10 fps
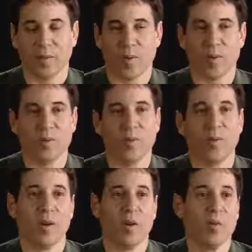poetry
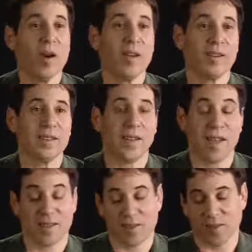101
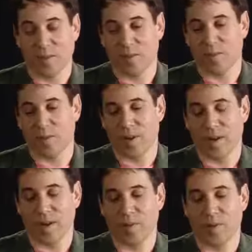classes, you know, where
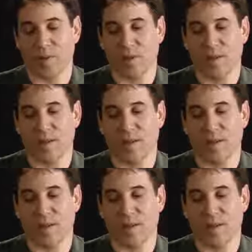I'm just